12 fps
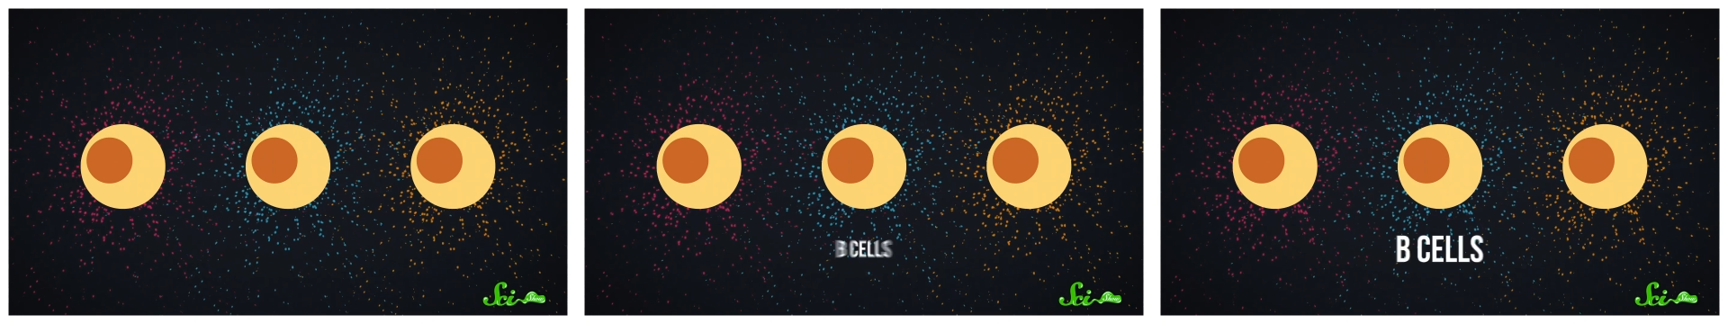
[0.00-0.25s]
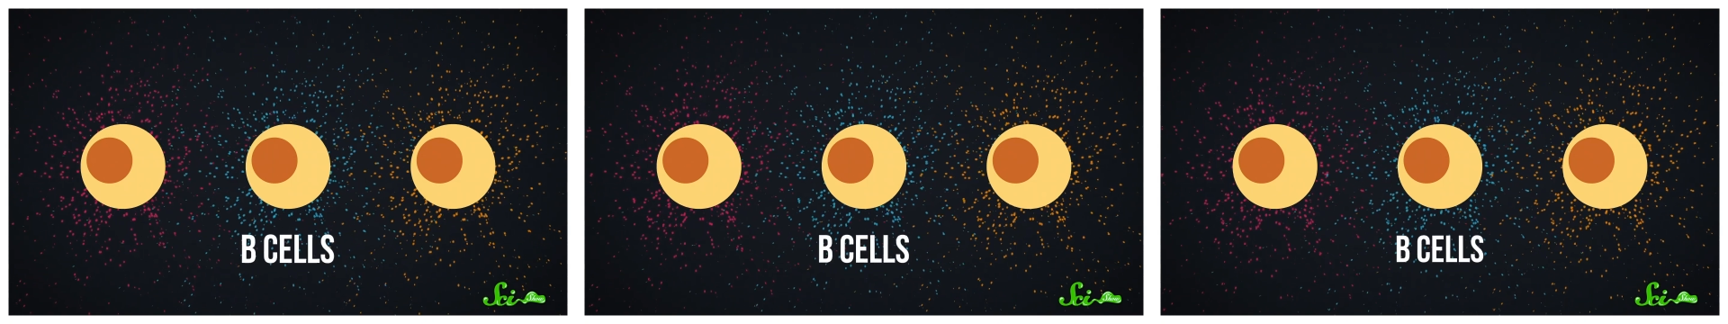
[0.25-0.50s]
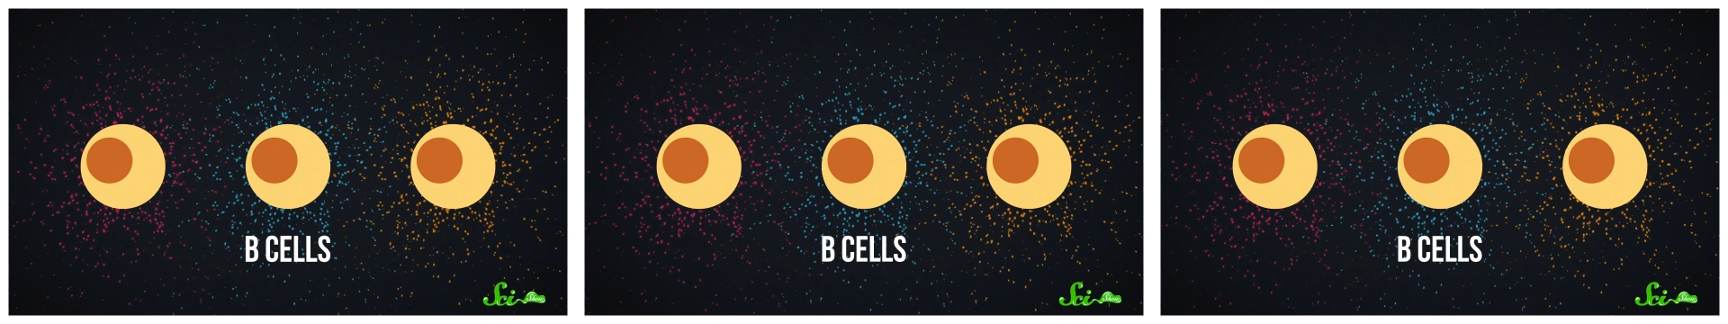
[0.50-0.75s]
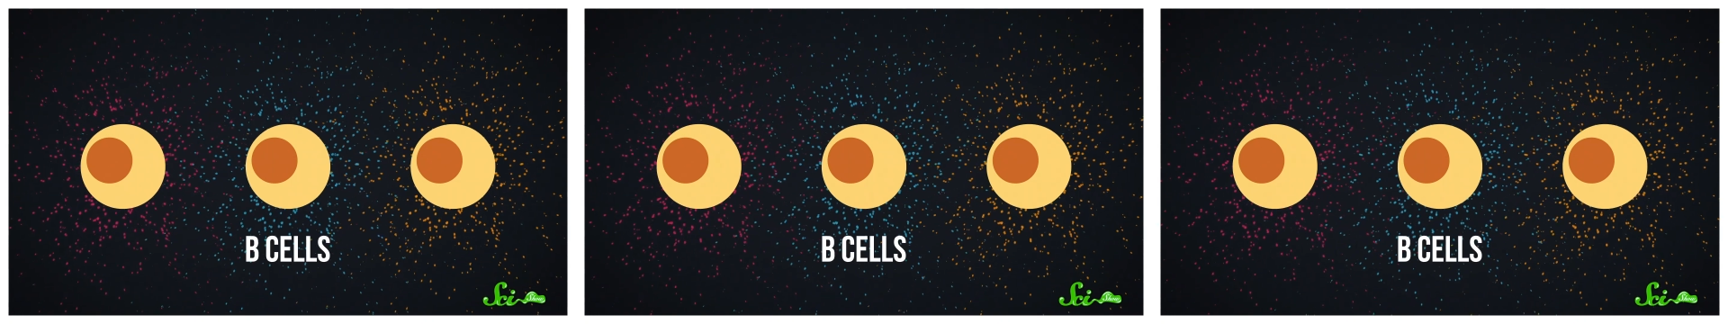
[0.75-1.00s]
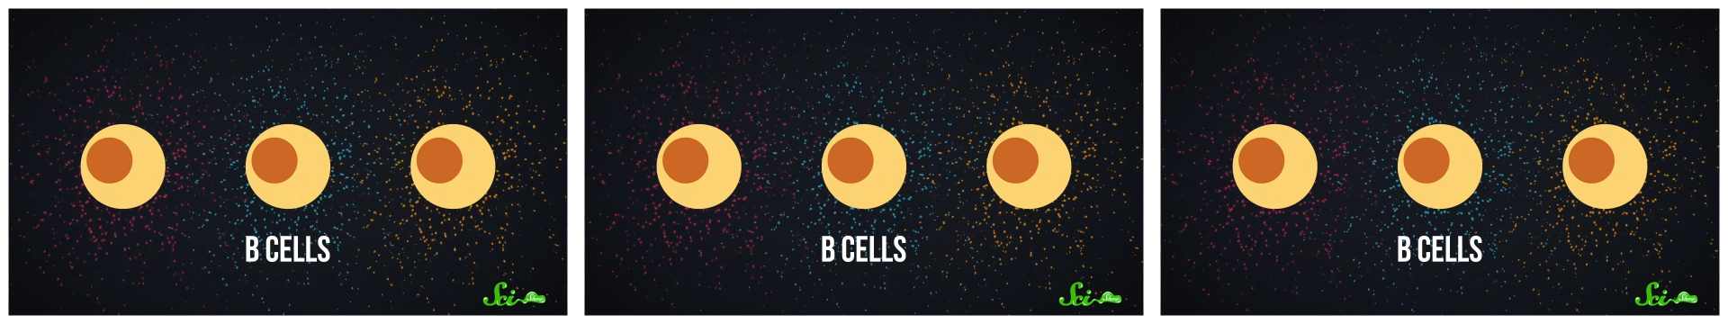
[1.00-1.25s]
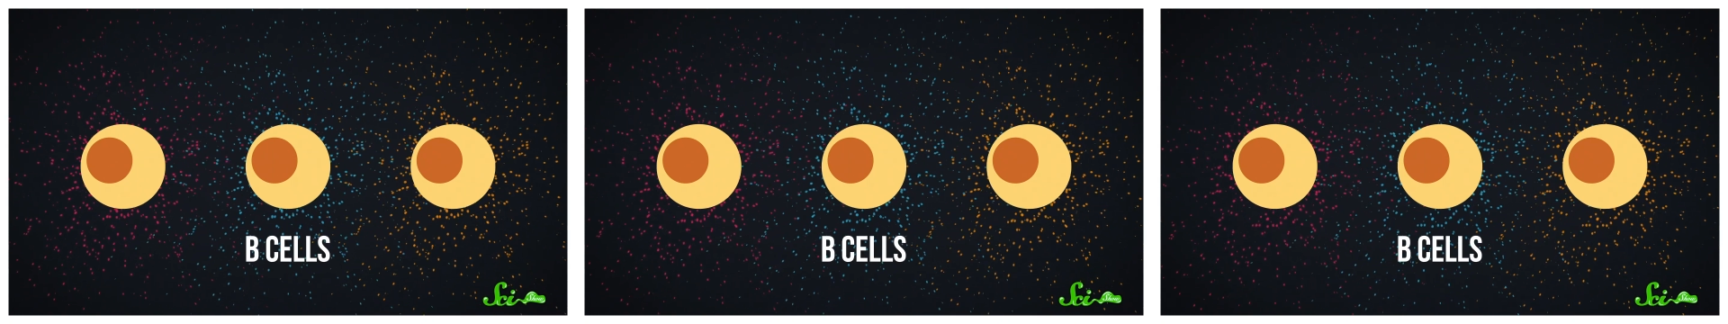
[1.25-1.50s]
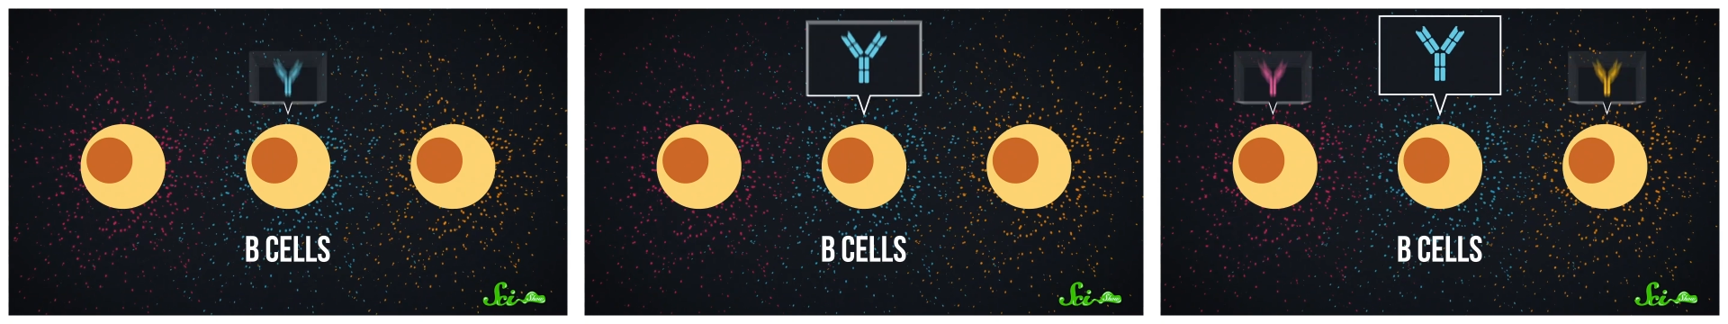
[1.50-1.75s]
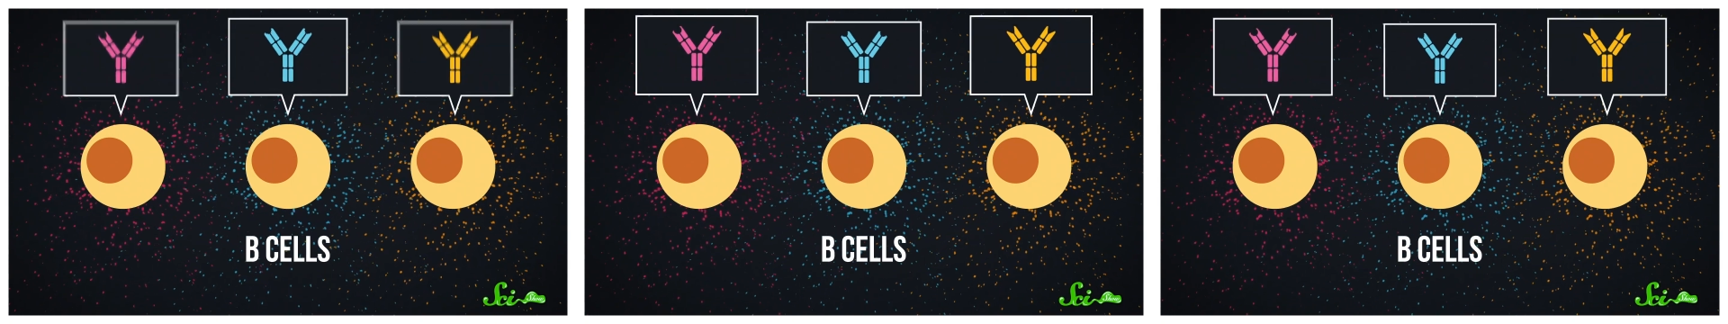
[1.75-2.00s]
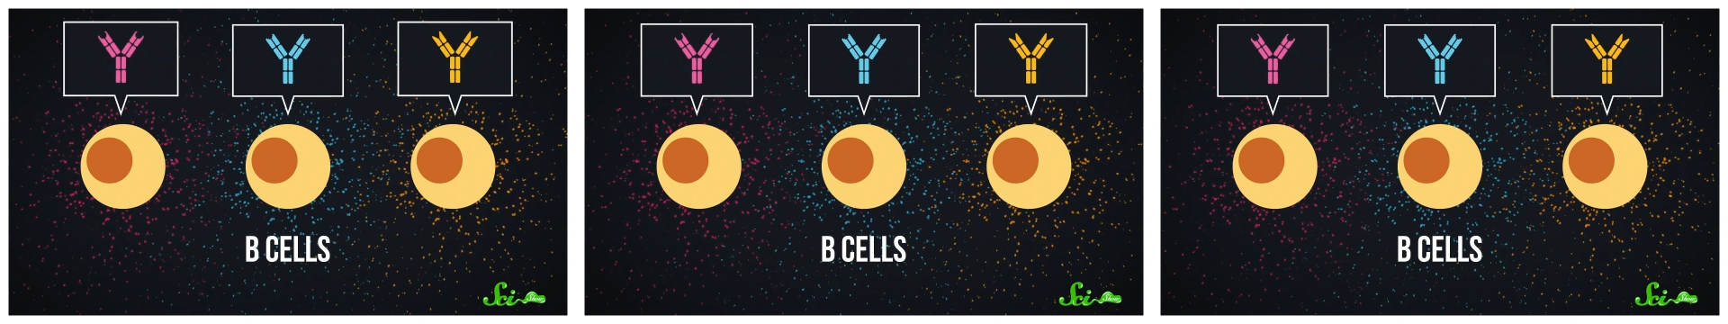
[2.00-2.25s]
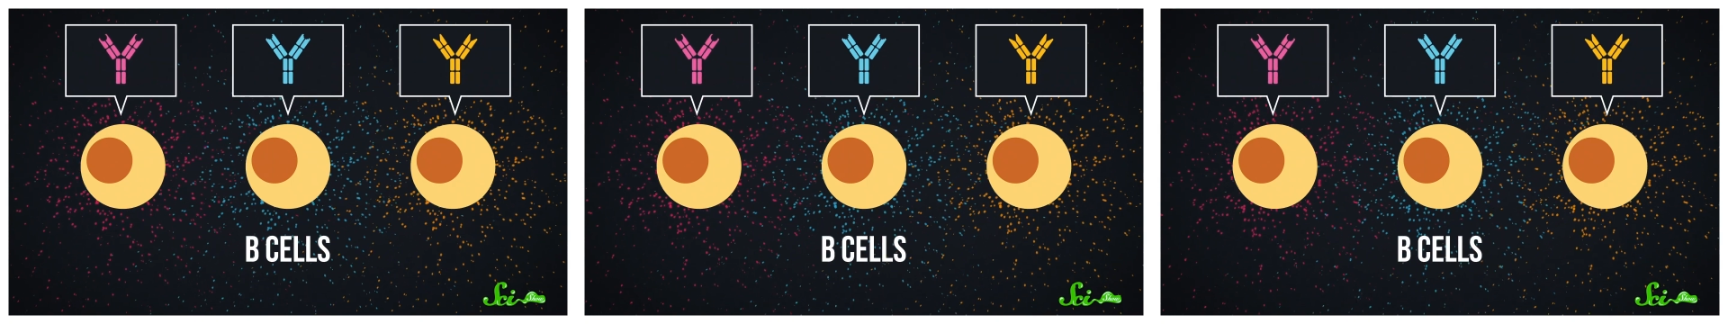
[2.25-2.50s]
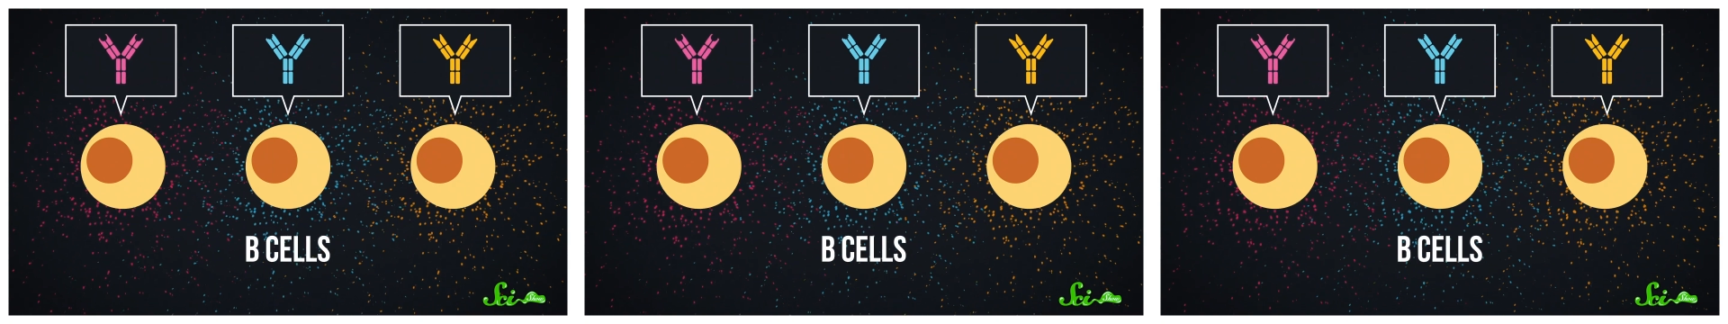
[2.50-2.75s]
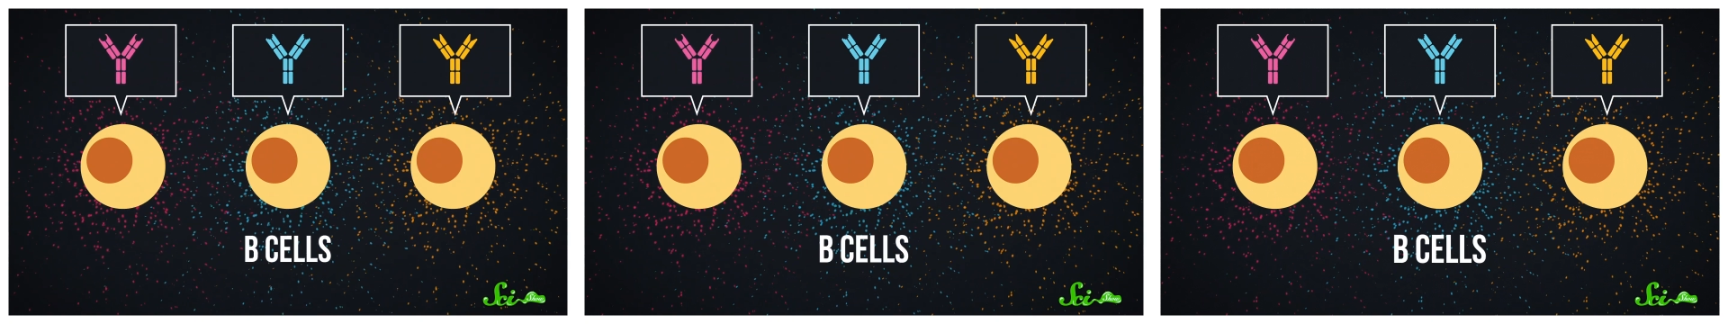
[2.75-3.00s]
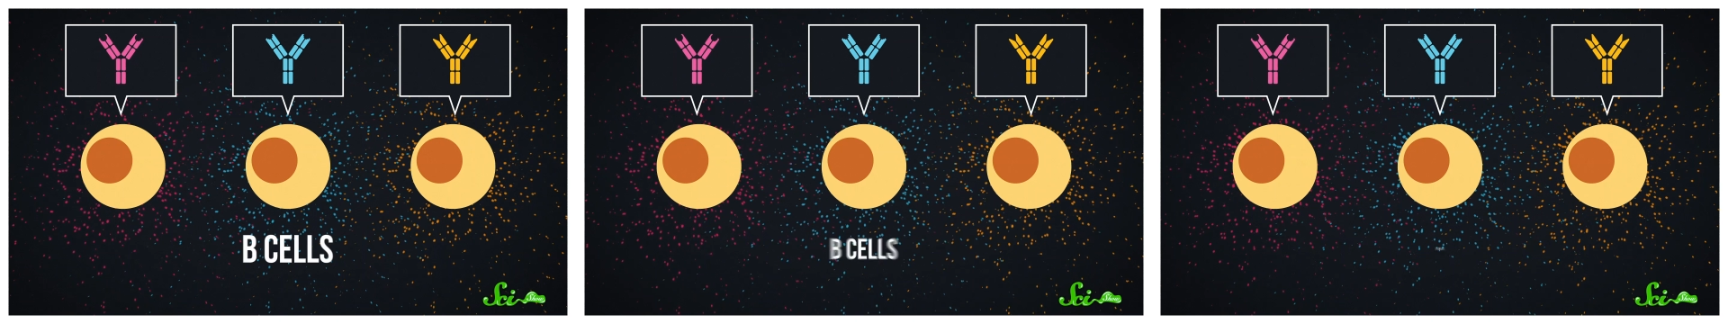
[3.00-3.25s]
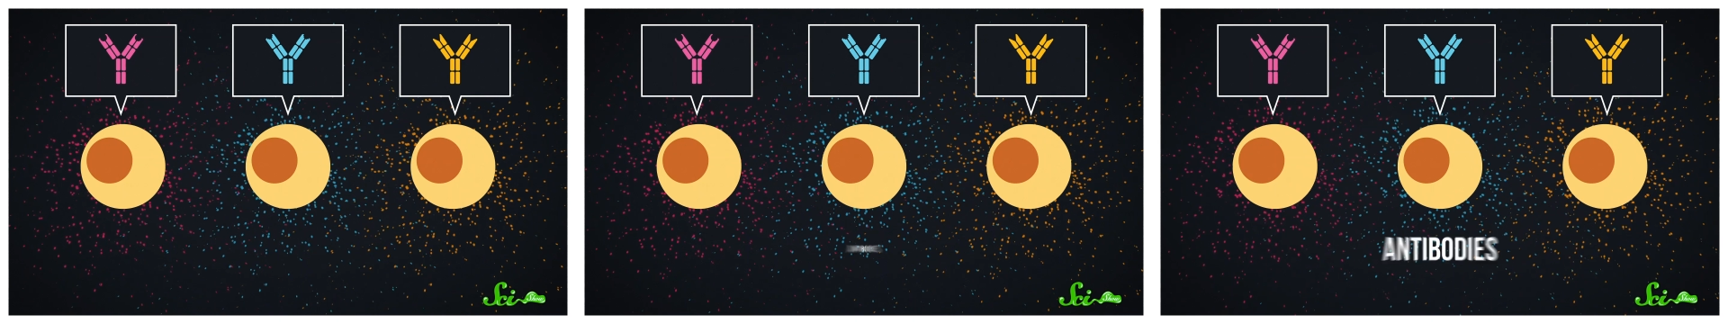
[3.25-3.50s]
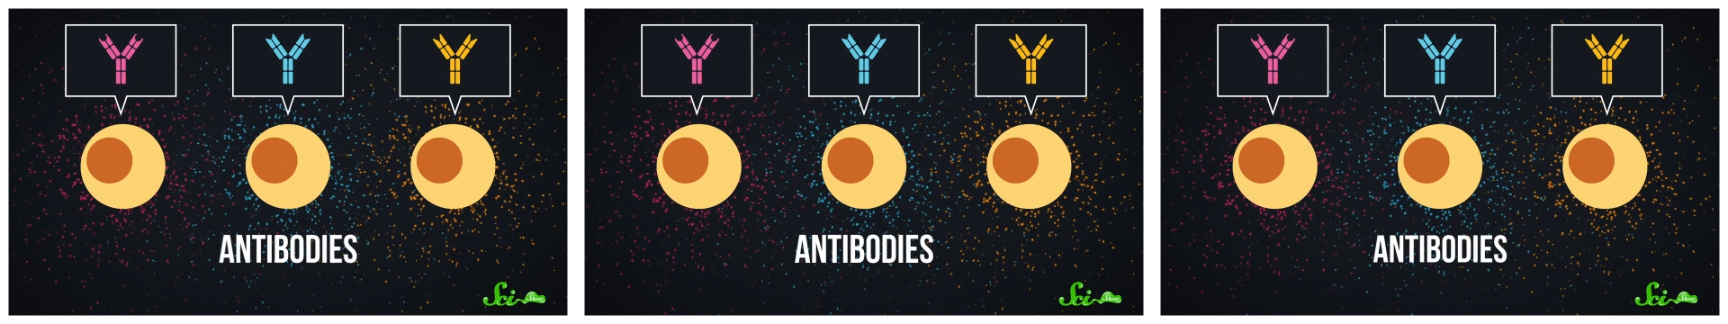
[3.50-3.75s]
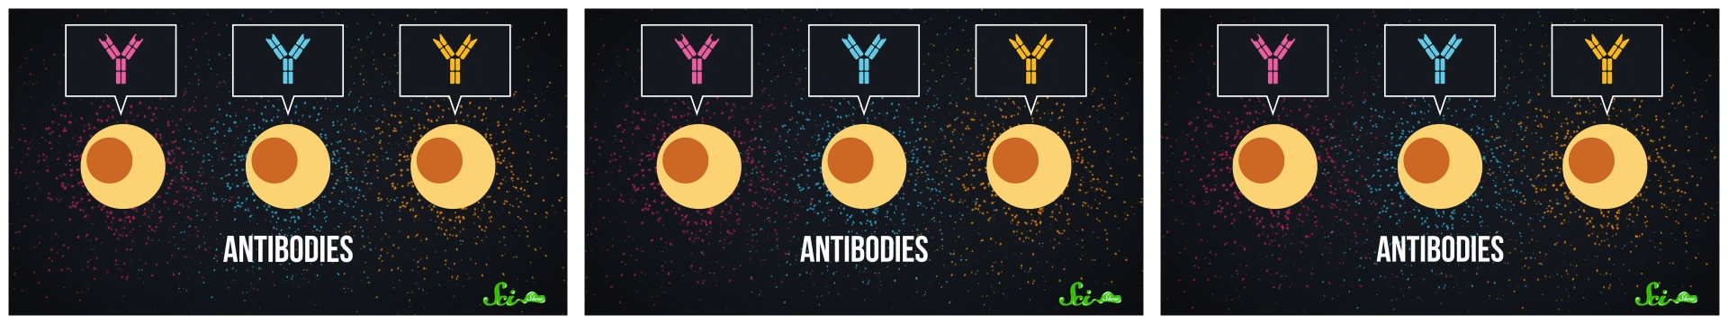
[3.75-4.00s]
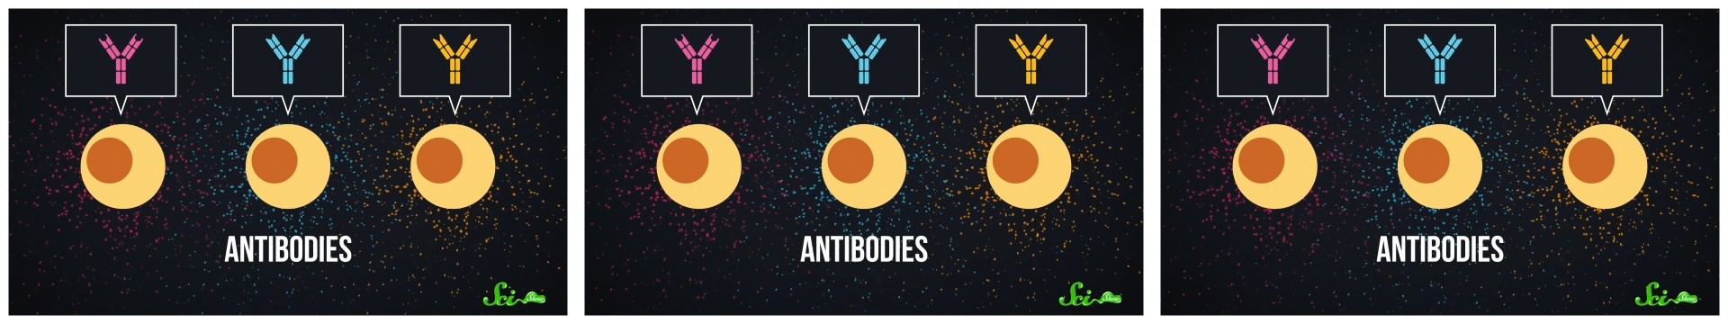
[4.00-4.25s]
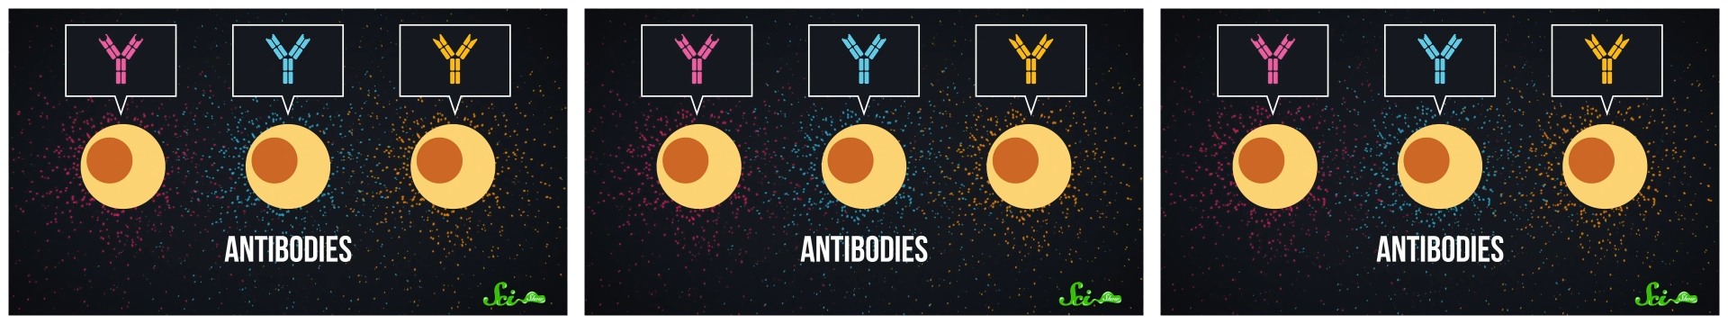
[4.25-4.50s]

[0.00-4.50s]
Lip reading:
(no speaker visible)